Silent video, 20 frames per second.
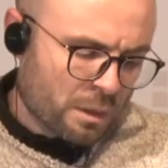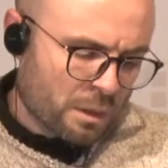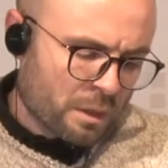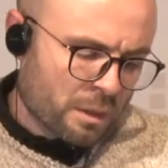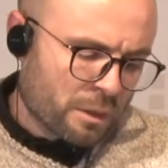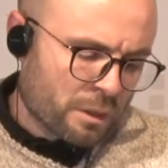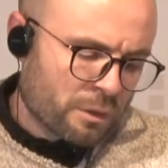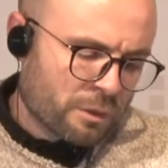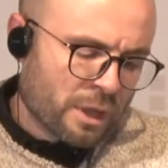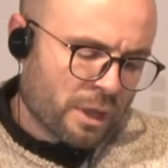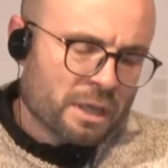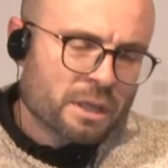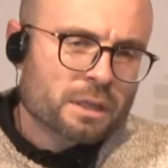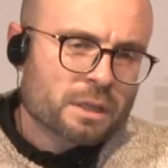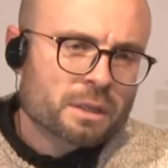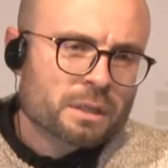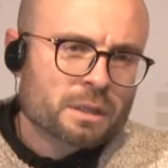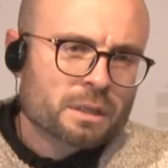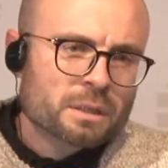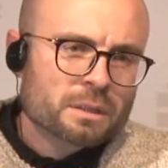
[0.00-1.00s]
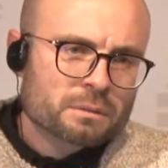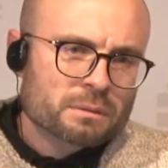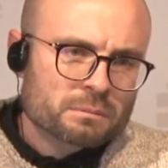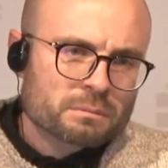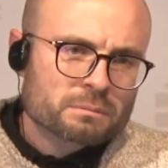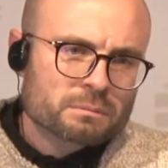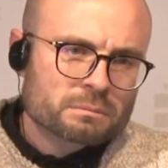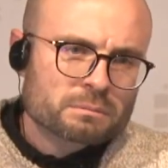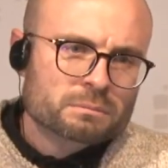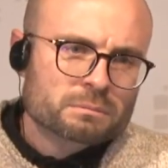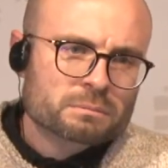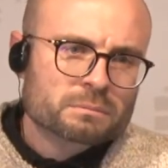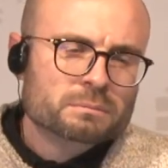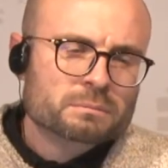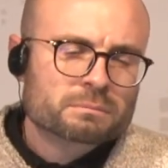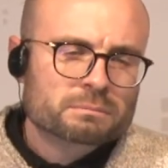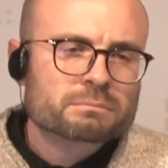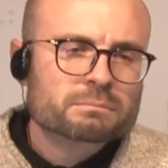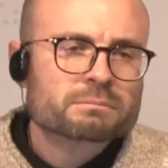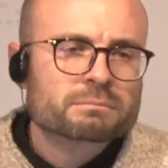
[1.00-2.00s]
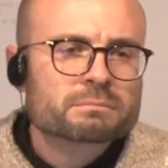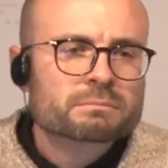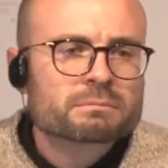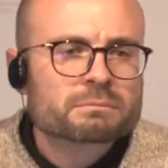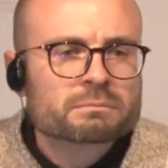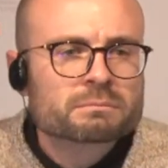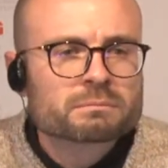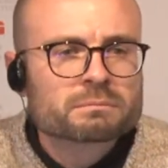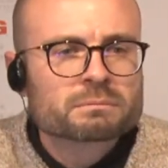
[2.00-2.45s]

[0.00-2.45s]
Can I just add something? Because I had the